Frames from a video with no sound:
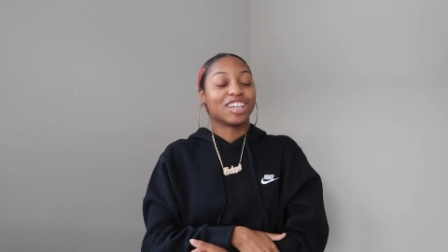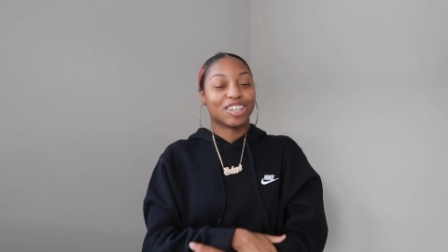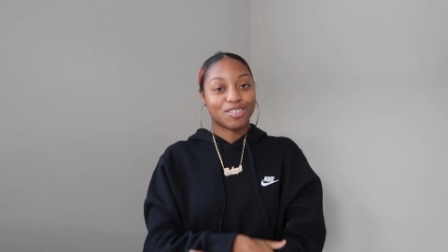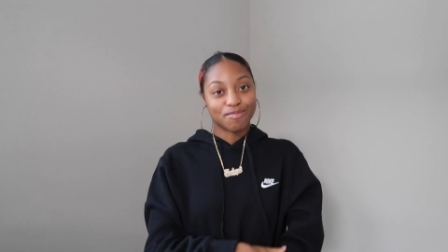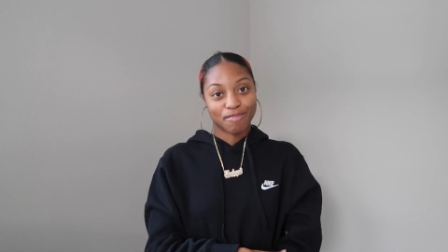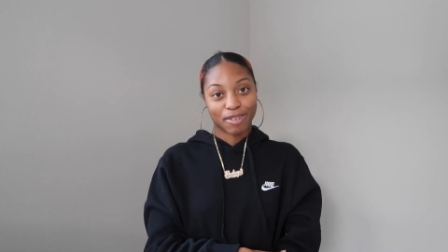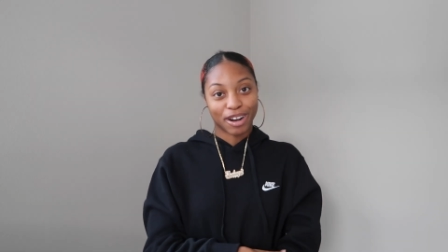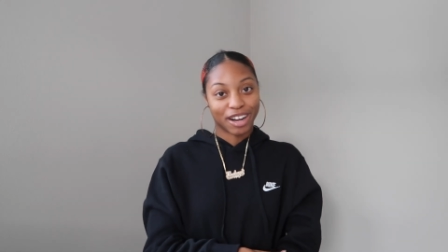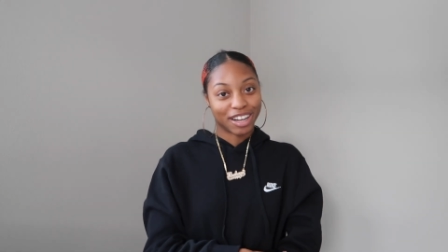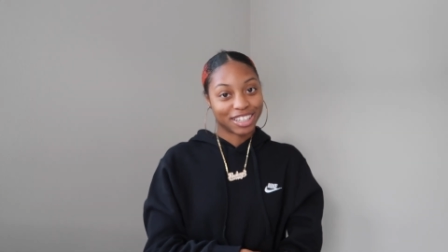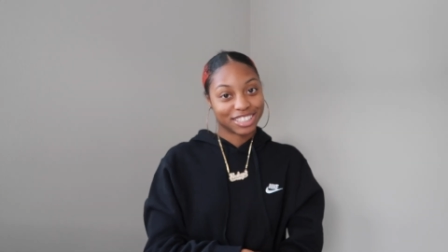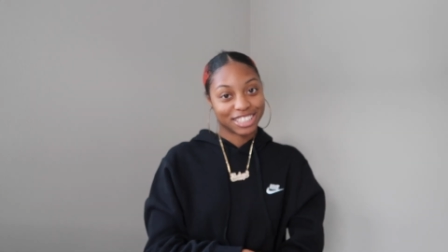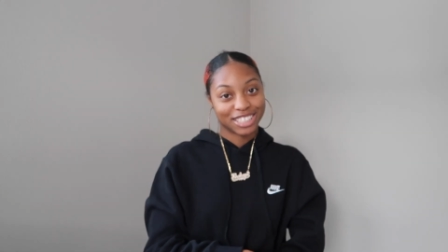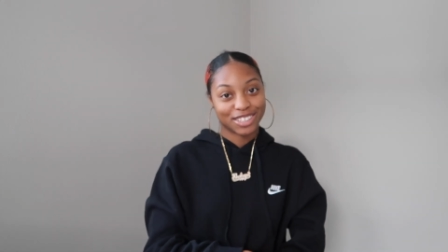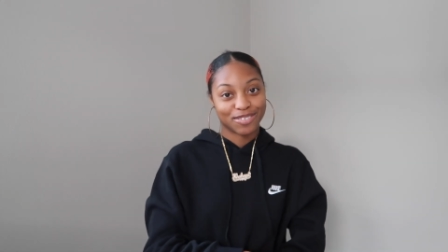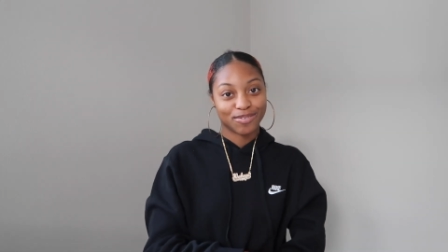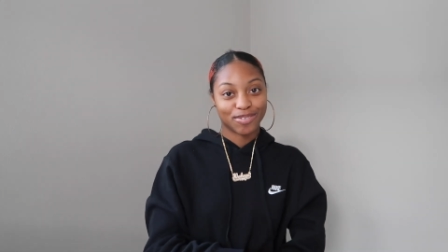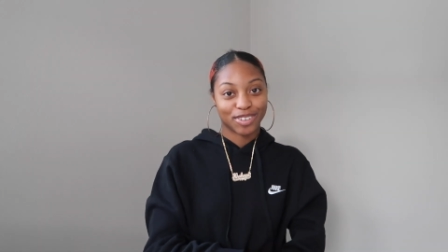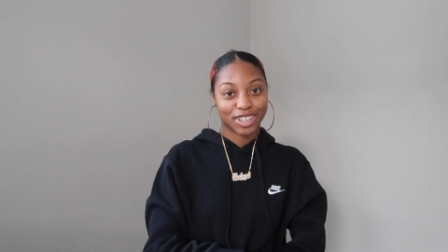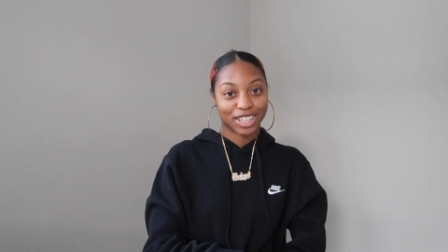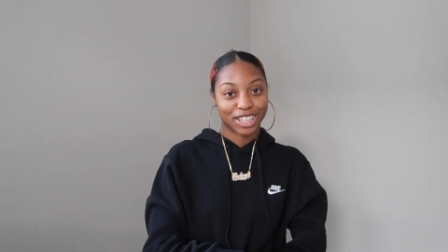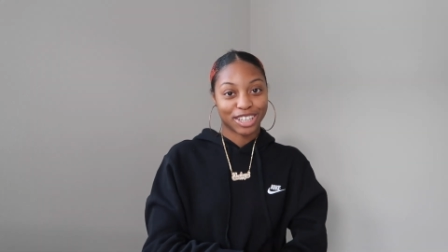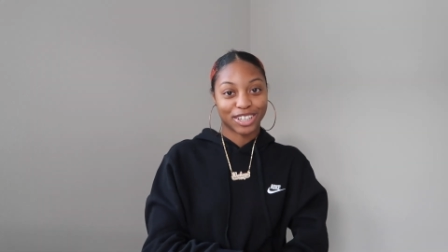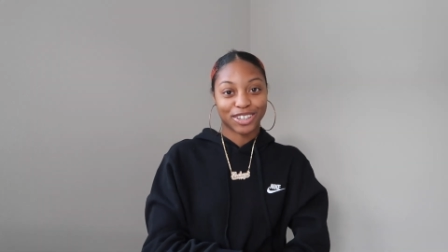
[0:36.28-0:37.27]
unboxing
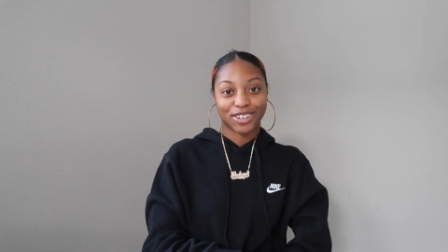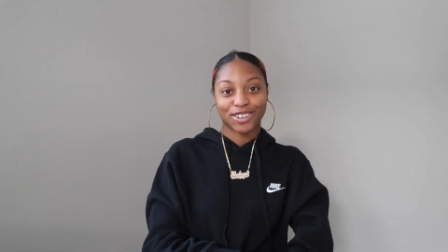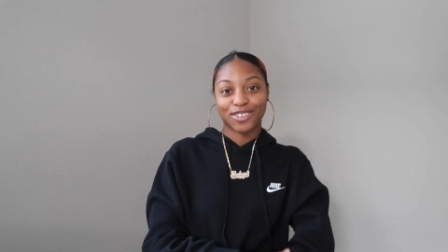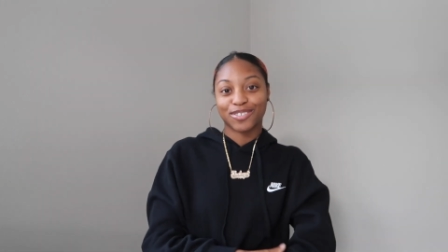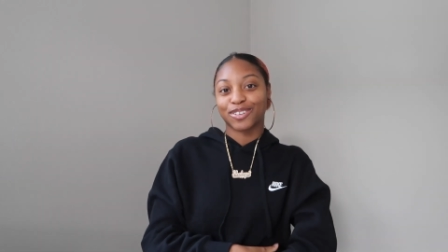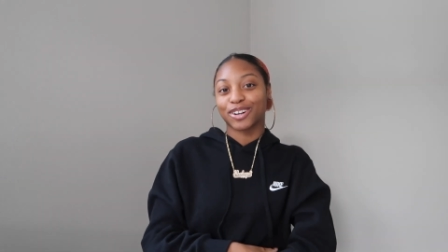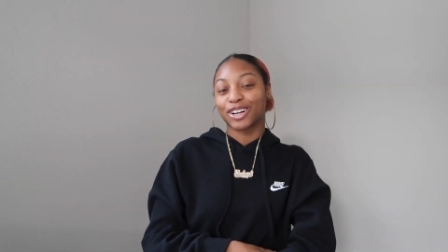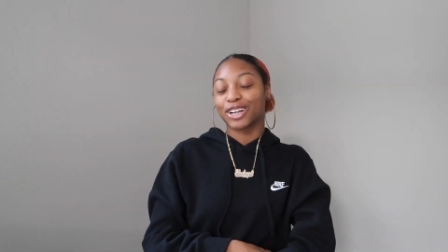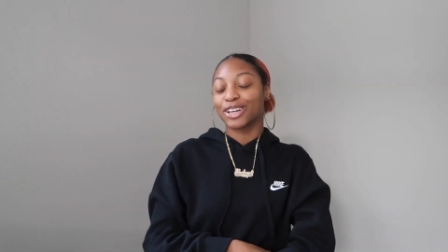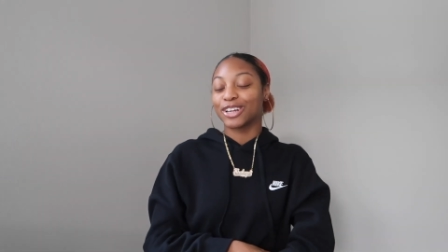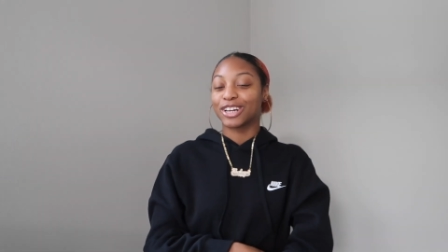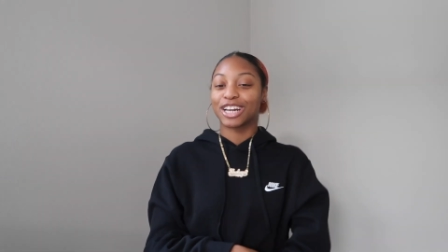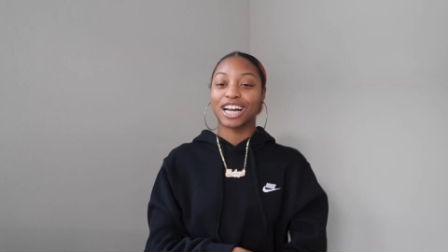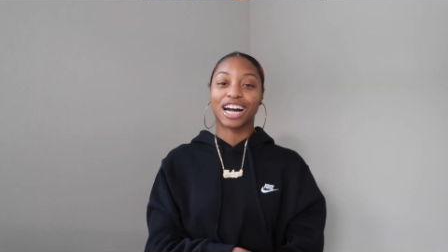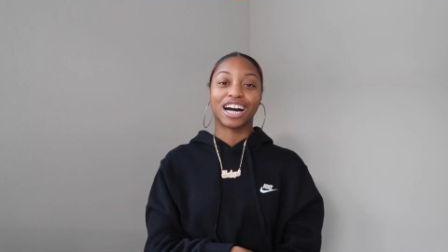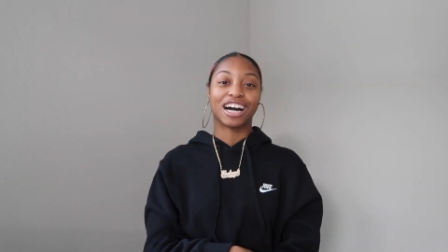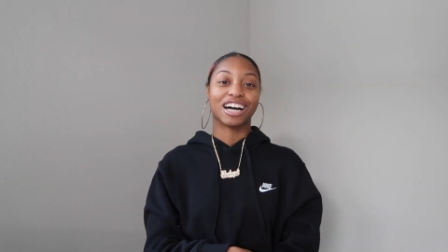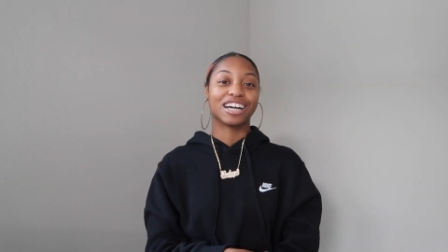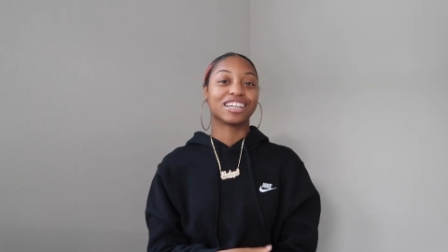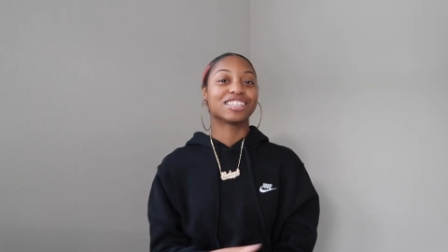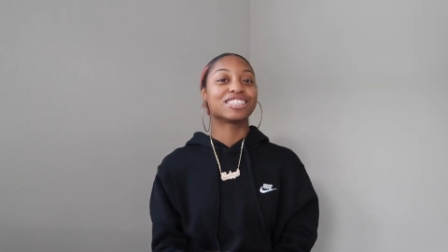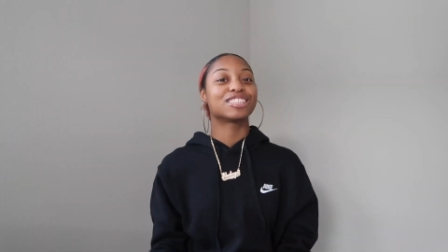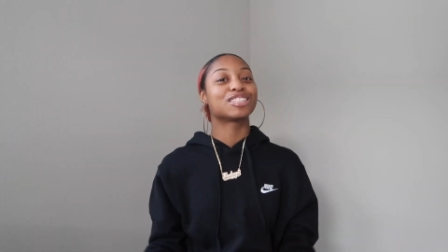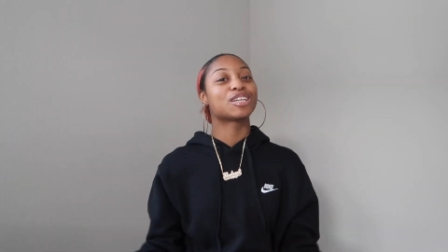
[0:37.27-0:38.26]
video for you
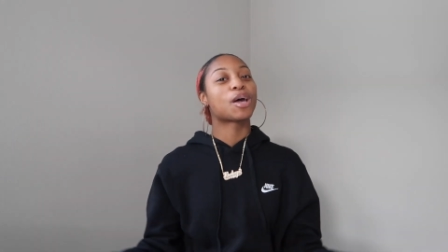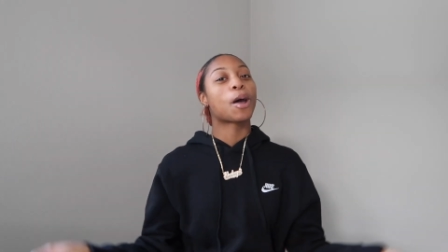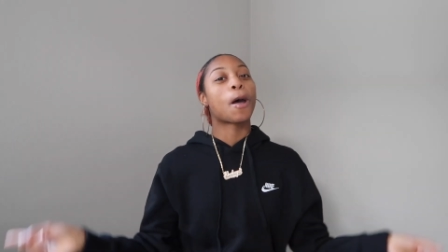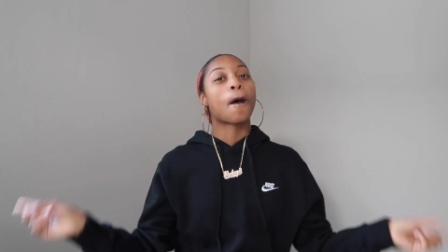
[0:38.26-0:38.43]
guys.